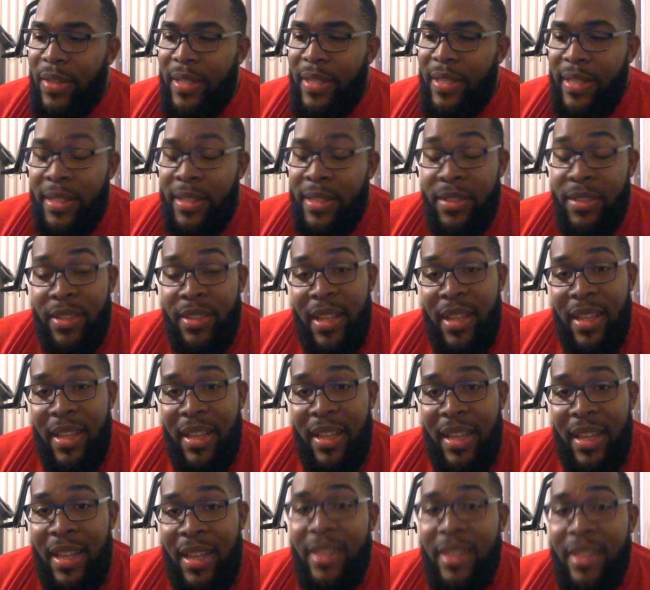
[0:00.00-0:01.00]
Is
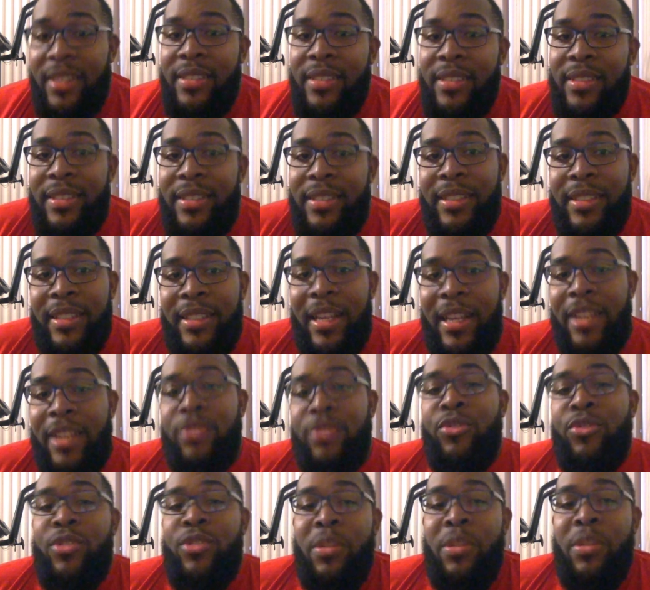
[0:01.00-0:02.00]
honestly, I
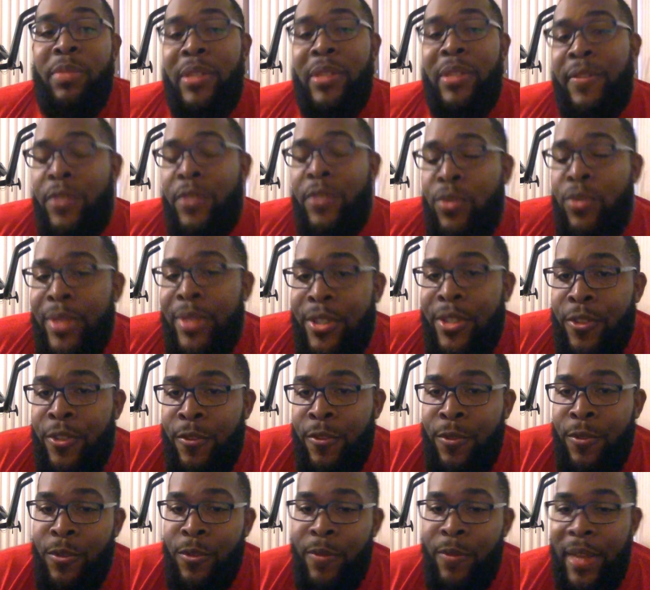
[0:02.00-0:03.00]
truly believe you'll get your
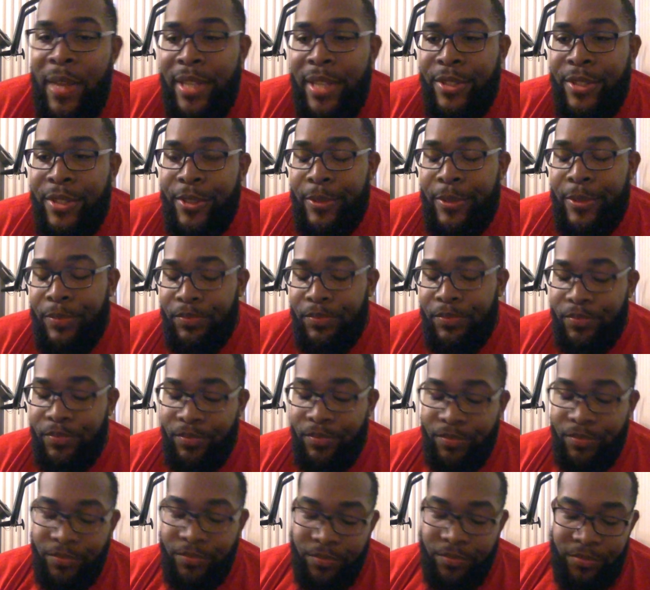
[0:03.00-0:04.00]
food faster.
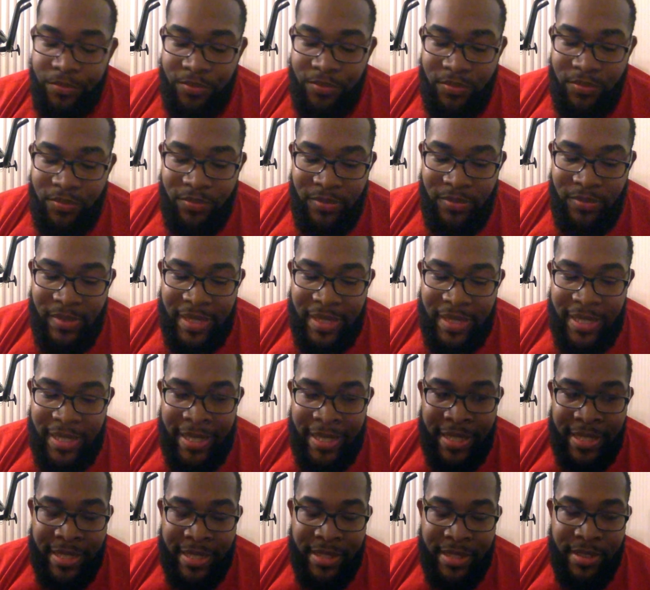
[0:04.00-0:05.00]

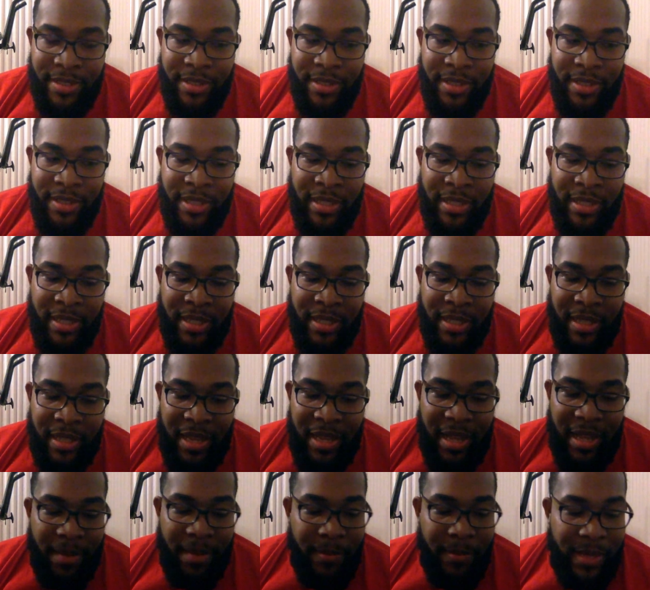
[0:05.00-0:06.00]
And
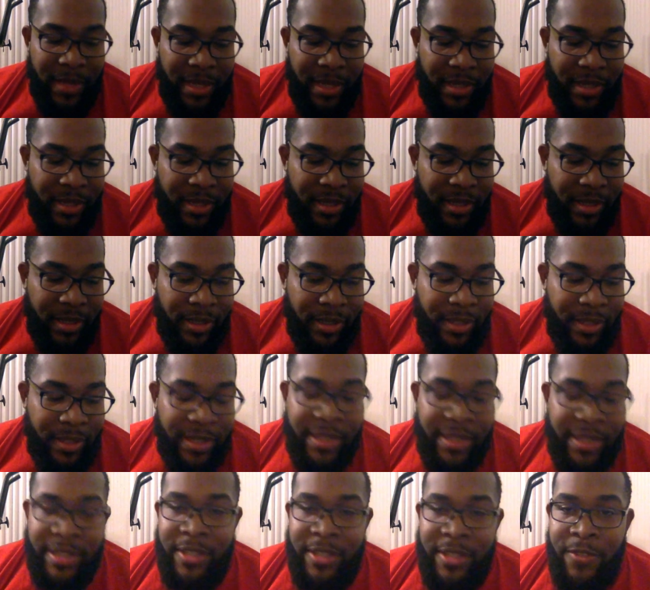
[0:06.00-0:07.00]
I'm not looking
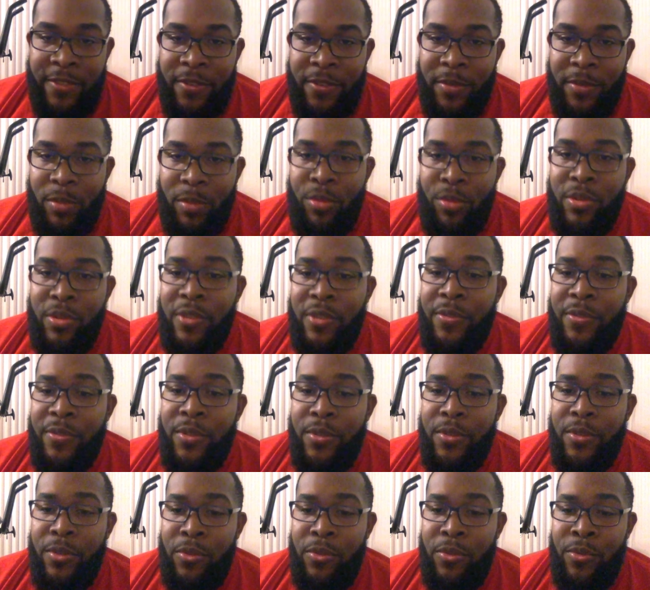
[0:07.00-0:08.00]
at this from the point of
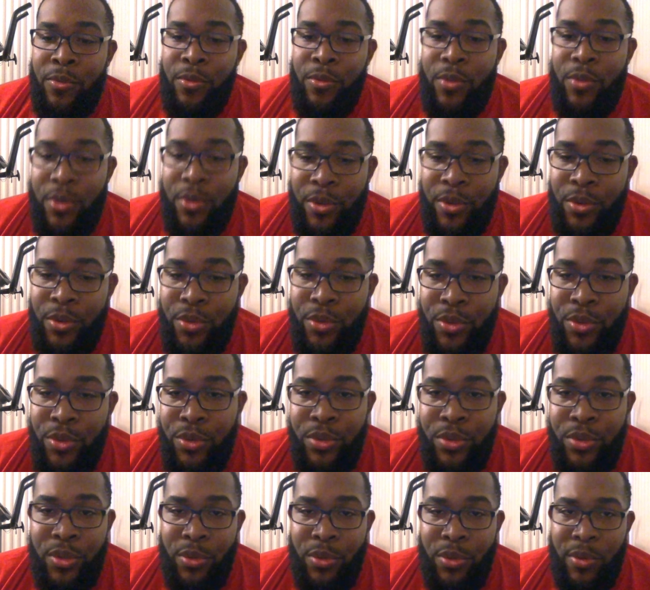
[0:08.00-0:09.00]
view for who you
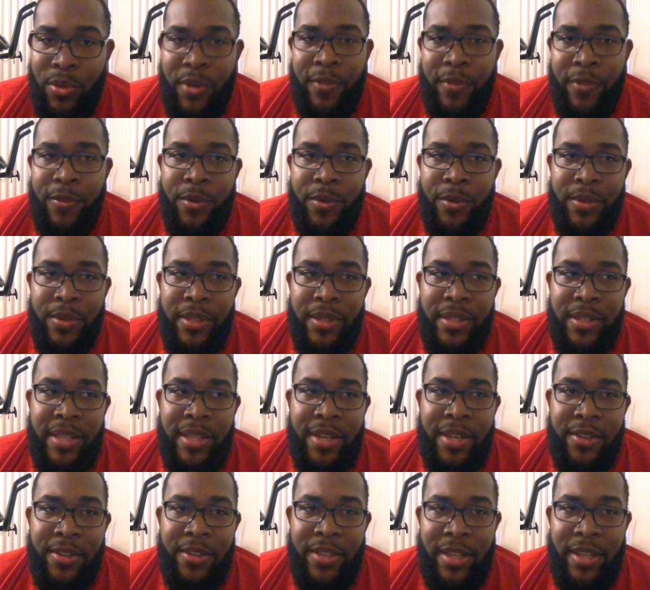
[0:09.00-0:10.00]
should work for, this,
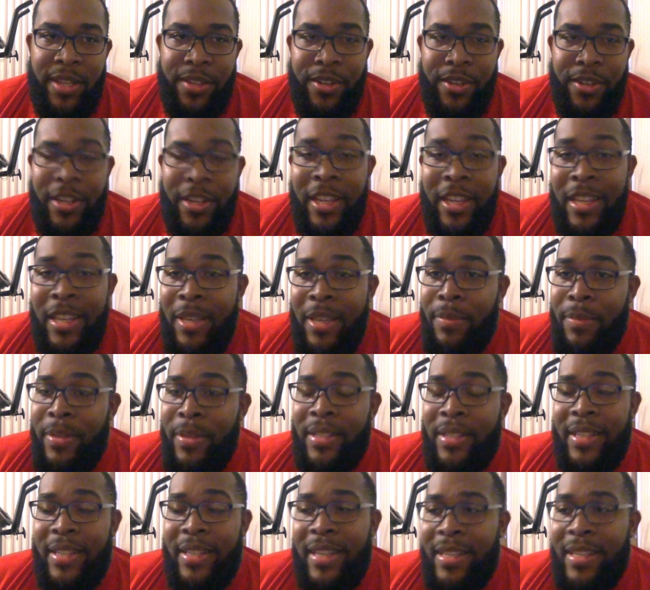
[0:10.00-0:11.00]
that, or the other,
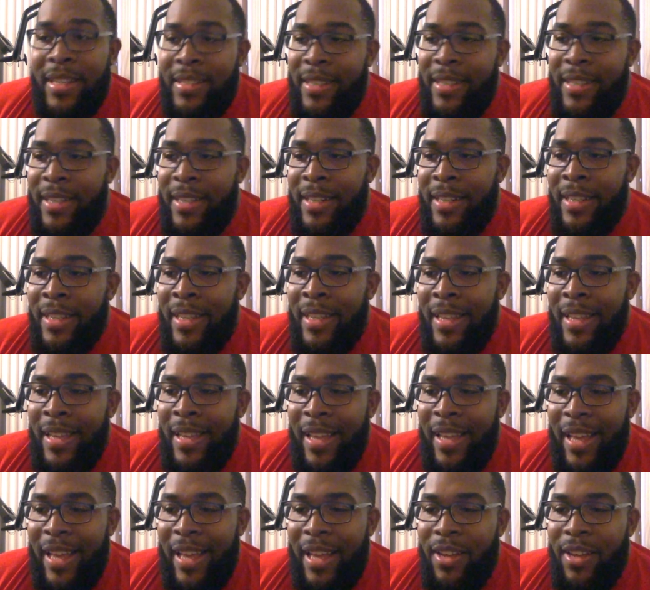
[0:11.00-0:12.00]
because like I said,
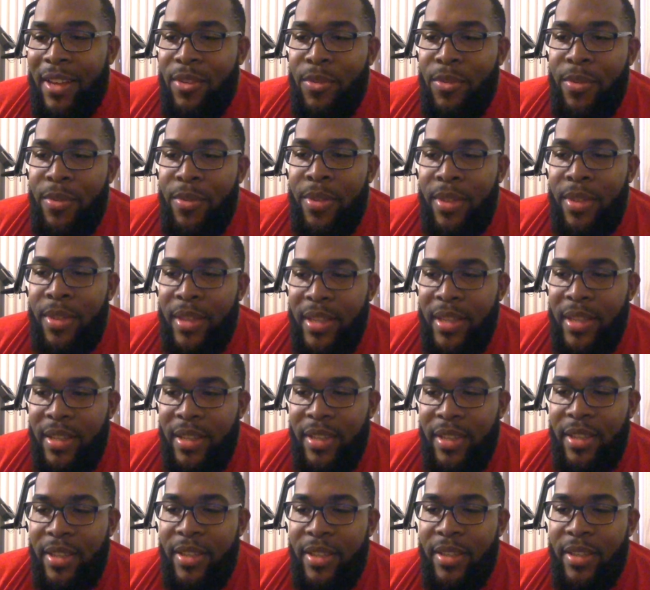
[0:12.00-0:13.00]
I don't
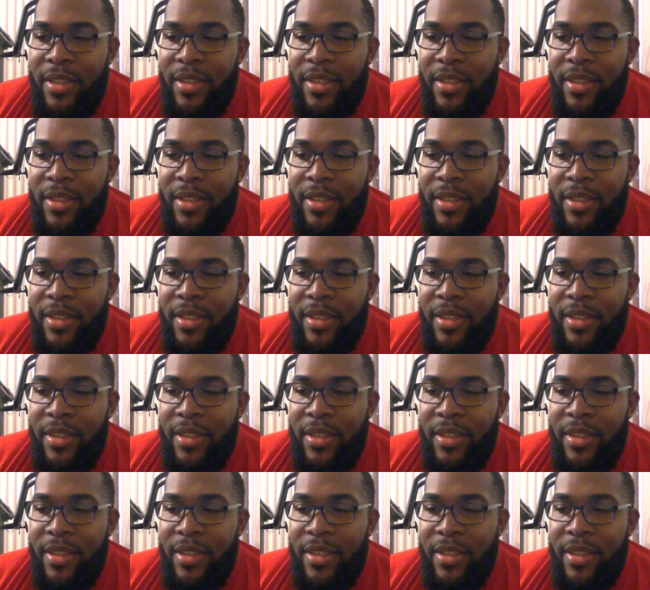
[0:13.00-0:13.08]
think,